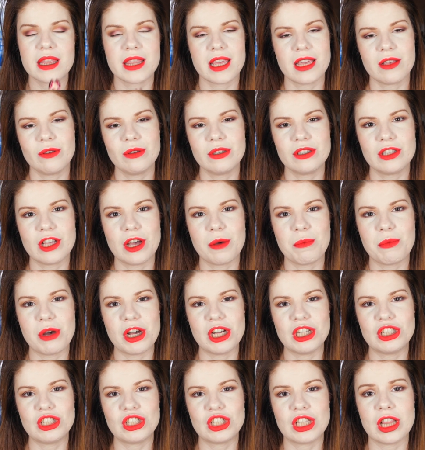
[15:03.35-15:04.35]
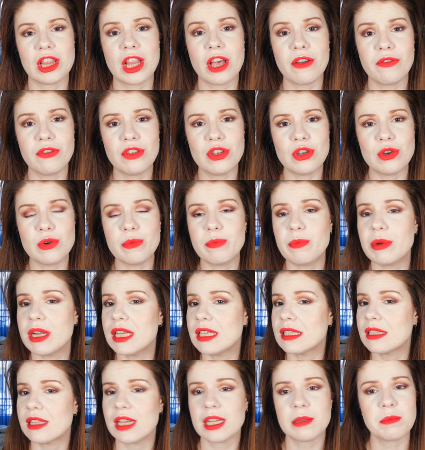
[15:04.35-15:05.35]
Thank you so much. Love you.
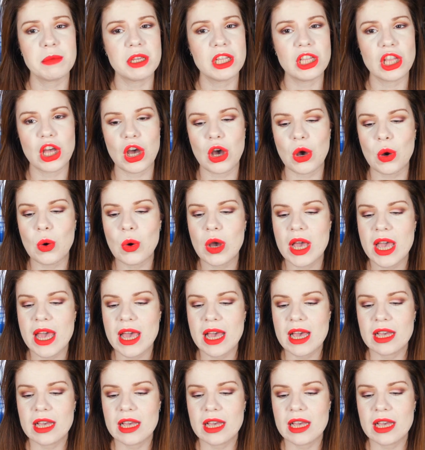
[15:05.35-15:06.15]
Please let me know.